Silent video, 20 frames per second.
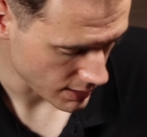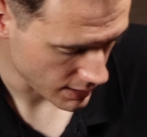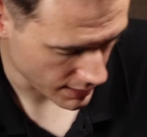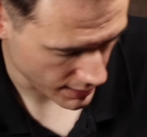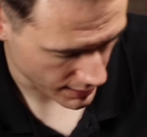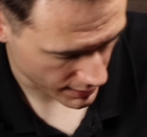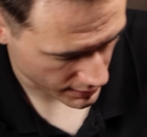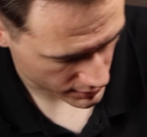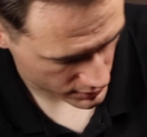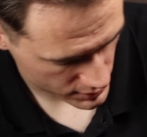
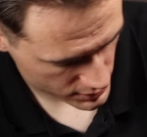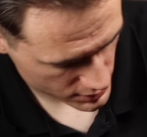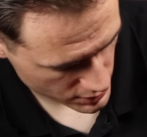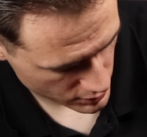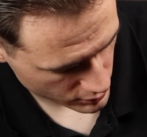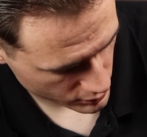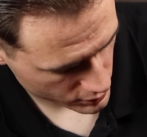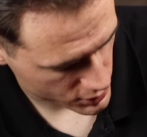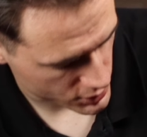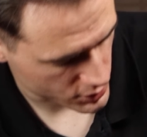and you
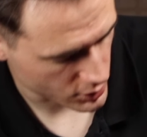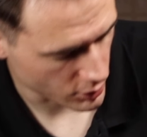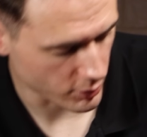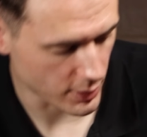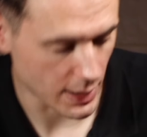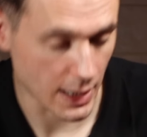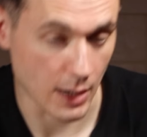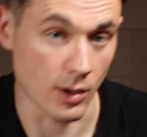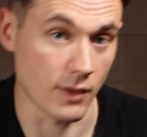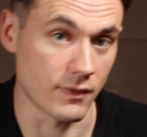can store
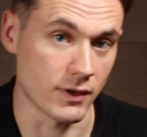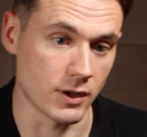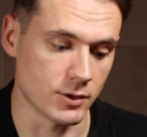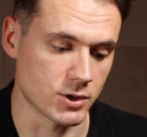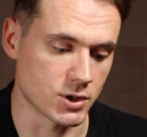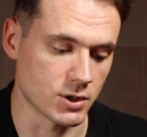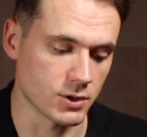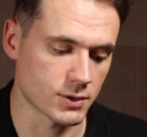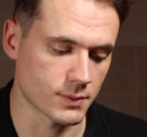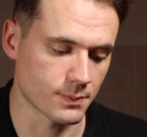it however you
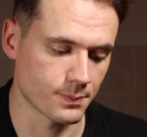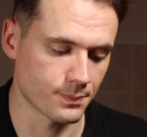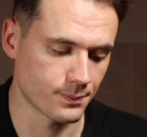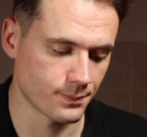choose.